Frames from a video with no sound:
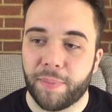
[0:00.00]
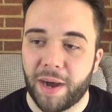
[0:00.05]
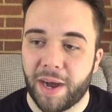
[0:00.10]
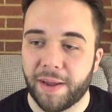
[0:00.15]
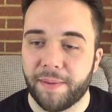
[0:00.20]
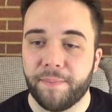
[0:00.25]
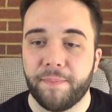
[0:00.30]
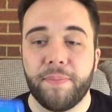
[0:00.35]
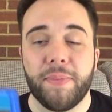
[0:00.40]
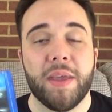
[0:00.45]

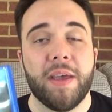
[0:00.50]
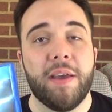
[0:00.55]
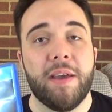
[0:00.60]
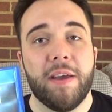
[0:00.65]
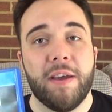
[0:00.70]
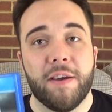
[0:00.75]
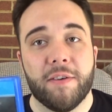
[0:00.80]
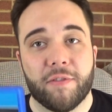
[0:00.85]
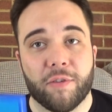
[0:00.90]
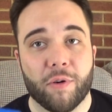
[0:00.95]
But
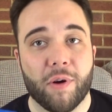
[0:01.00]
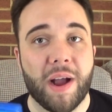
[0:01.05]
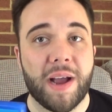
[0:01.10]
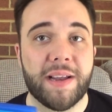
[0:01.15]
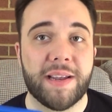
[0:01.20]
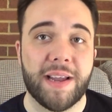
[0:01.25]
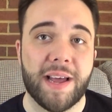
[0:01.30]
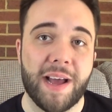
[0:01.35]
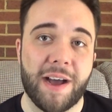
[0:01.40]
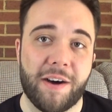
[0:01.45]
for
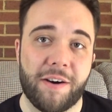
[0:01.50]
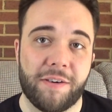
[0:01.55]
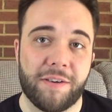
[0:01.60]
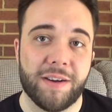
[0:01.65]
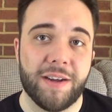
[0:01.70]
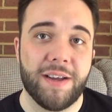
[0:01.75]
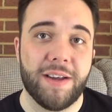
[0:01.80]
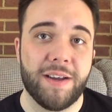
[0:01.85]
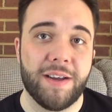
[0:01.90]
right now,